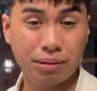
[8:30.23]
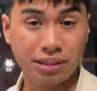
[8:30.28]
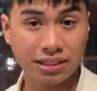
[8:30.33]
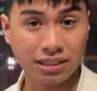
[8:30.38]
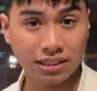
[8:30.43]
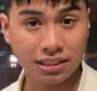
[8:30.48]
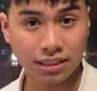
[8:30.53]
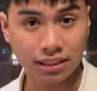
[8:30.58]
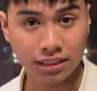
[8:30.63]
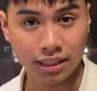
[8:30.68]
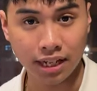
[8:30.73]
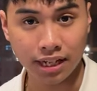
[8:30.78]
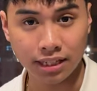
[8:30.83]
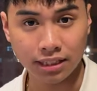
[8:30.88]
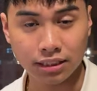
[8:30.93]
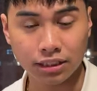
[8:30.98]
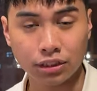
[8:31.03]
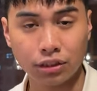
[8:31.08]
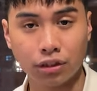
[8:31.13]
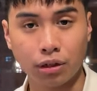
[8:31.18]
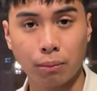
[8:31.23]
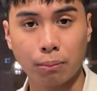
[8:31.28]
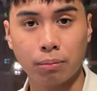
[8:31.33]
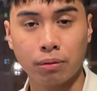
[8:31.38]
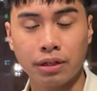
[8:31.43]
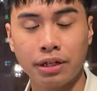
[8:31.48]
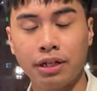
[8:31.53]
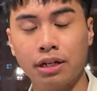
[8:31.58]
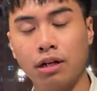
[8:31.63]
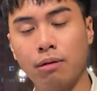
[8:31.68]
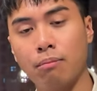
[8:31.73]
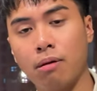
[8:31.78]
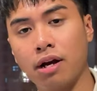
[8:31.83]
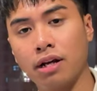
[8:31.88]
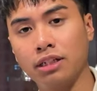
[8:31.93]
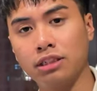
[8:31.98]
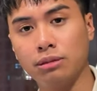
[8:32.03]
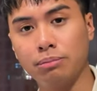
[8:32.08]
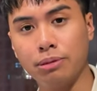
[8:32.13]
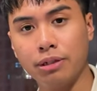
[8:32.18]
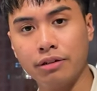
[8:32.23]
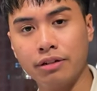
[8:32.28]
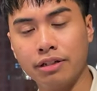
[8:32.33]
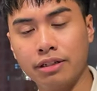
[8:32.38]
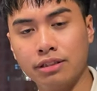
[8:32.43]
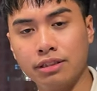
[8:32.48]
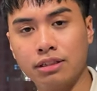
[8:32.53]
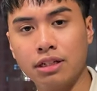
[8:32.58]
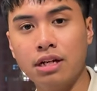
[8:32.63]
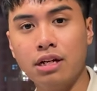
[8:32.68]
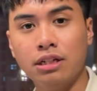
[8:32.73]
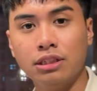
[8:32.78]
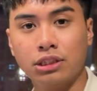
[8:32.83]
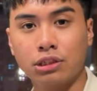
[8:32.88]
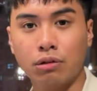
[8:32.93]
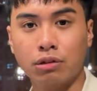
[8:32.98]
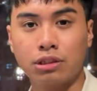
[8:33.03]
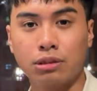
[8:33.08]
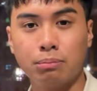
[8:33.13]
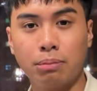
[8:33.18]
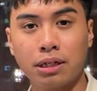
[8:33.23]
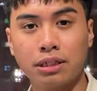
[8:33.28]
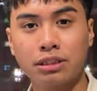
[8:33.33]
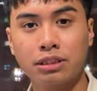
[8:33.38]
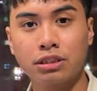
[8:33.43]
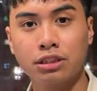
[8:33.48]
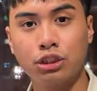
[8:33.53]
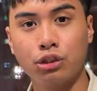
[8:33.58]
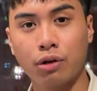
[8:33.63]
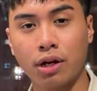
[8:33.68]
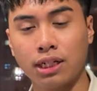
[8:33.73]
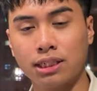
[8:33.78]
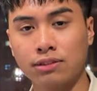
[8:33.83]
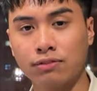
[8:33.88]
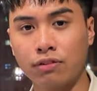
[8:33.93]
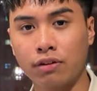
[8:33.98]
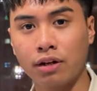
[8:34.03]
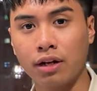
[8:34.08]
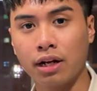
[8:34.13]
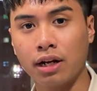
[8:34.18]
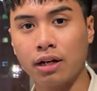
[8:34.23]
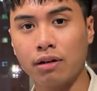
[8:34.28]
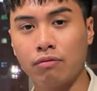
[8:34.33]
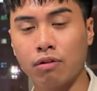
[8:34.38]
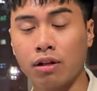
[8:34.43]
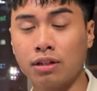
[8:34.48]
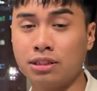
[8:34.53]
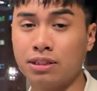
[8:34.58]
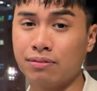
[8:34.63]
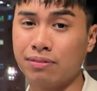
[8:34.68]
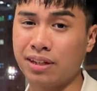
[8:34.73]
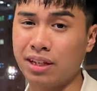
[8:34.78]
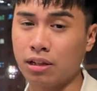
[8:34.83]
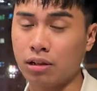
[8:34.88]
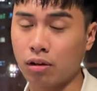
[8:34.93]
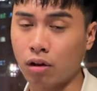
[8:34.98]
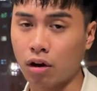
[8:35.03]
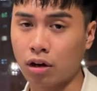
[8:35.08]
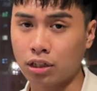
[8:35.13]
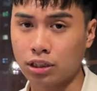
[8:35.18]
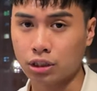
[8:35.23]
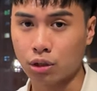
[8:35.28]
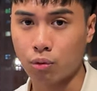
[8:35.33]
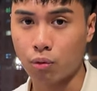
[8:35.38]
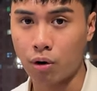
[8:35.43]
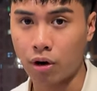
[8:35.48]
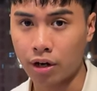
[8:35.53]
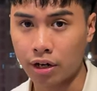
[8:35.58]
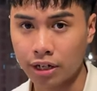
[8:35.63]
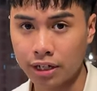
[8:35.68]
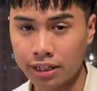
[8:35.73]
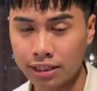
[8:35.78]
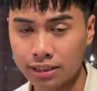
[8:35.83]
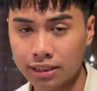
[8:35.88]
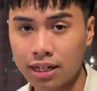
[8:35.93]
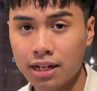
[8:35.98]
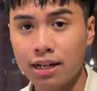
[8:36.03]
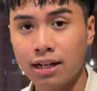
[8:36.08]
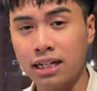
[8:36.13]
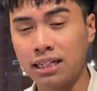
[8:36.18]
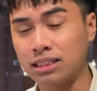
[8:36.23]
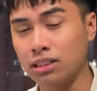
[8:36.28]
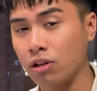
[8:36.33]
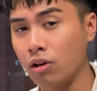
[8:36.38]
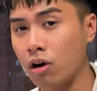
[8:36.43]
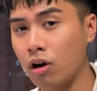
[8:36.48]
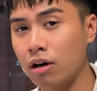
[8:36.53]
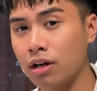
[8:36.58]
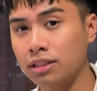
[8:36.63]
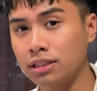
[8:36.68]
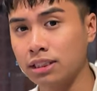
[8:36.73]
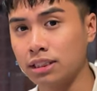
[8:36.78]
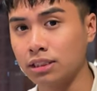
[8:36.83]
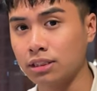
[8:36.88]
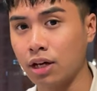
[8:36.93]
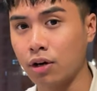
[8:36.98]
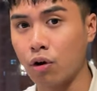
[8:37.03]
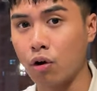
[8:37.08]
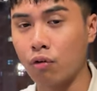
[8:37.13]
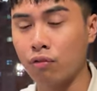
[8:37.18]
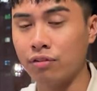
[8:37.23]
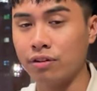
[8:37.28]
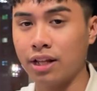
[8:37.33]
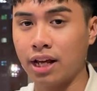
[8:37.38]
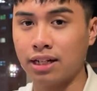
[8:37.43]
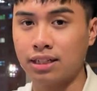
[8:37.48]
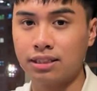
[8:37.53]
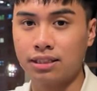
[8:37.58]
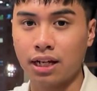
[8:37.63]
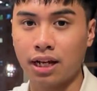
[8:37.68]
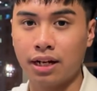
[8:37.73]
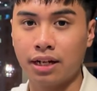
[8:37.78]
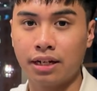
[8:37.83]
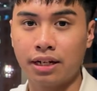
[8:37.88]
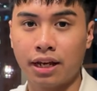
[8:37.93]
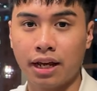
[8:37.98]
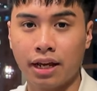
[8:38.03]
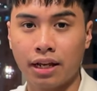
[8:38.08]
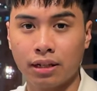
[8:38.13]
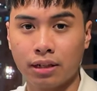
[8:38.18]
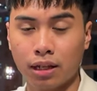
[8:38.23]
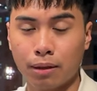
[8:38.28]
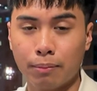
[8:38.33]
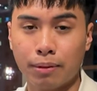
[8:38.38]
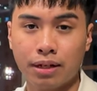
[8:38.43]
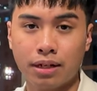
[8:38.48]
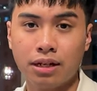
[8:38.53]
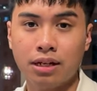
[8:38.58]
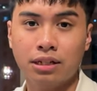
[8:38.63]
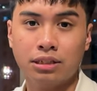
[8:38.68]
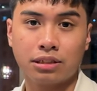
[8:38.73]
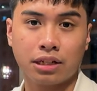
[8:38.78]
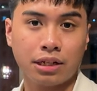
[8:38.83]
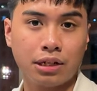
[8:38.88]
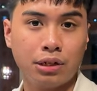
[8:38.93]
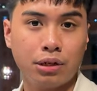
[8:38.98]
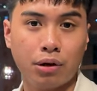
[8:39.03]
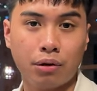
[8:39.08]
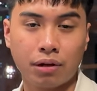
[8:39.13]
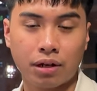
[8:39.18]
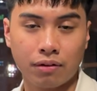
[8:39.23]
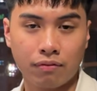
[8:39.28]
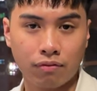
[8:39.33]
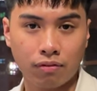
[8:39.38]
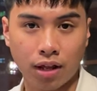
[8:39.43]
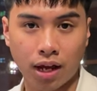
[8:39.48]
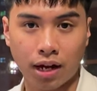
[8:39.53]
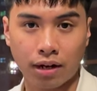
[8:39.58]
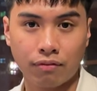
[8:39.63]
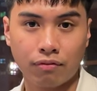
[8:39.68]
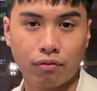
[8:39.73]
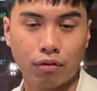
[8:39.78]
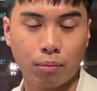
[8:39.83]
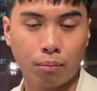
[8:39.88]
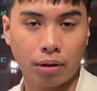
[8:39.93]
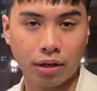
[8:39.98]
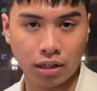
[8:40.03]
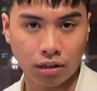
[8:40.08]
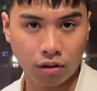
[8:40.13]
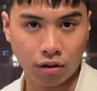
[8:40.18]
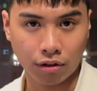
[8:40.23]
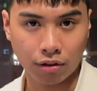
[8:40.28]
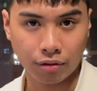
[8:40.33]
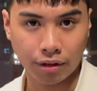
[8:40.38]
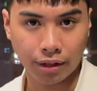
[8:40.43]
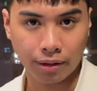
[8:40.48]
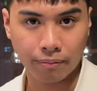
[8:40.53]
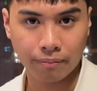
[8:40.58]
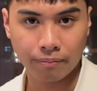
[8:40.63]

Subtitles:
business days to complete in my experience, so it's best to transfer in relatively large quantities as long as it's not over that 10K limit so that you don't get flagged for money laundering.